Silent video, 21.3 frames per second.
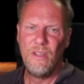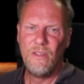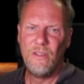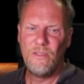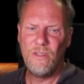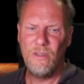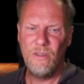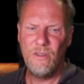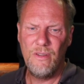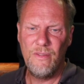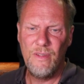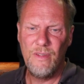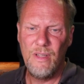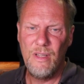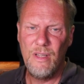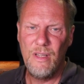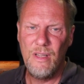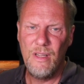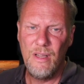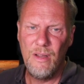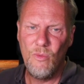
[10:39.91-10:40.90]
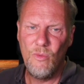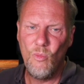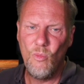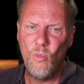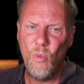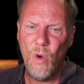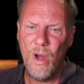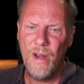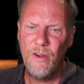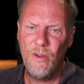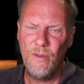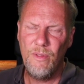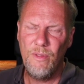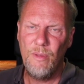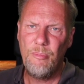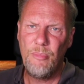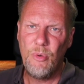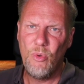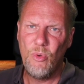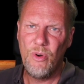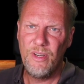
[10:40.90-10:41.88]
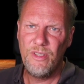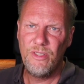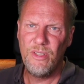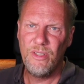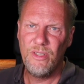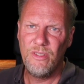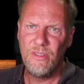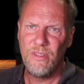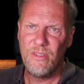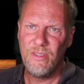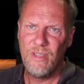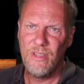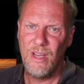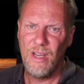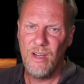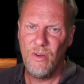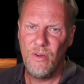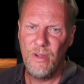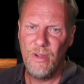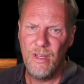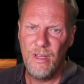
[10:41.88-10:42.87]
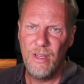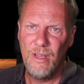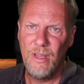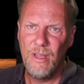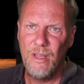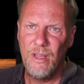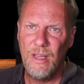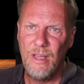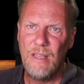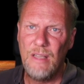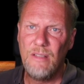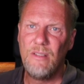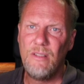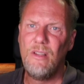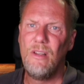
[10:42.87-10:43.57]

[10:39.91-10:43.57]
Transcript: So one of the portions now is